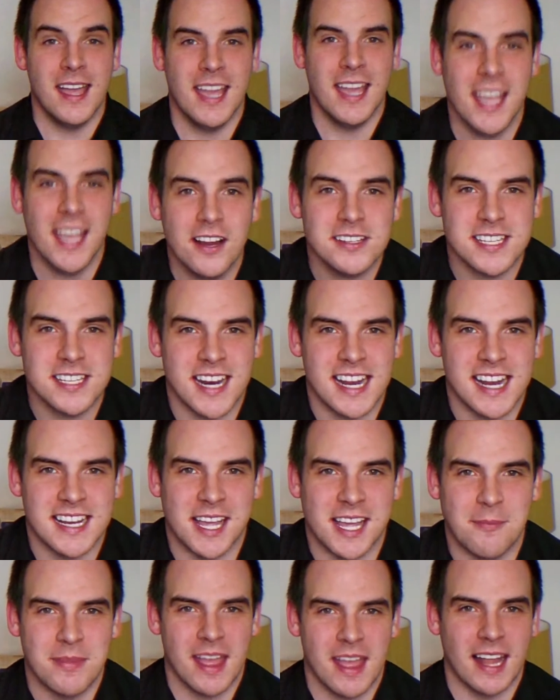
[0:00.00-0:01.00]
Here's an
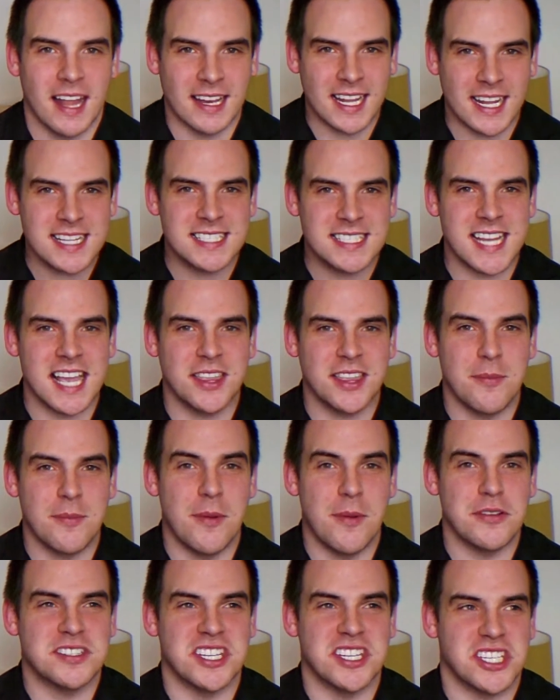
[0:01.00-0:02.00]
idea. Let's take the
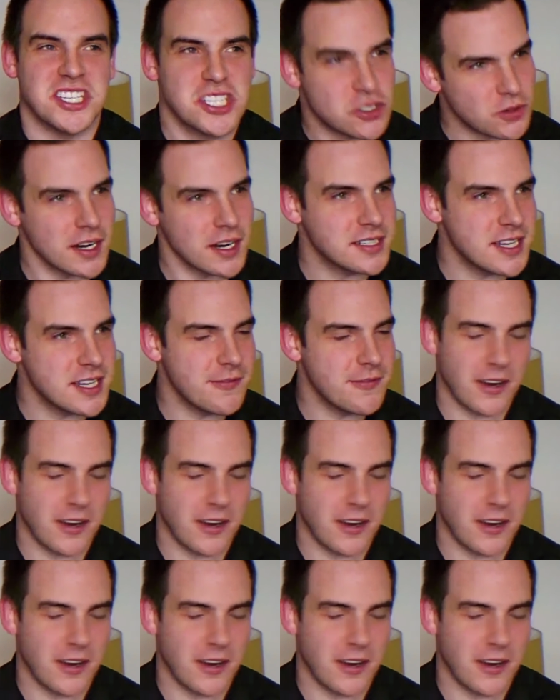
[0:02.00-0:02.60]
most destructive